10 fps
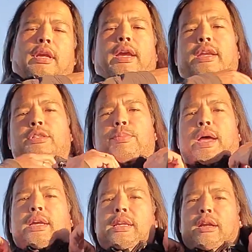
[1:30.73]
and it's
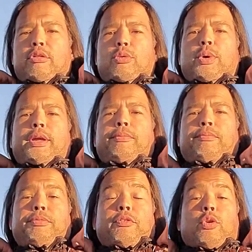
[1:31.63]
back and out of the way.
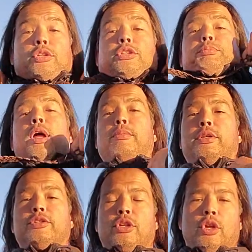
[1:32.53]
Of course, the problem
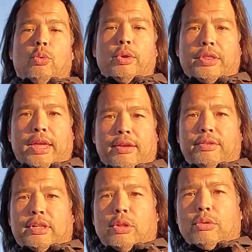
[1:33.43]
is with a
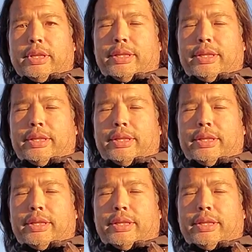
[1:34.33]
heavy cloak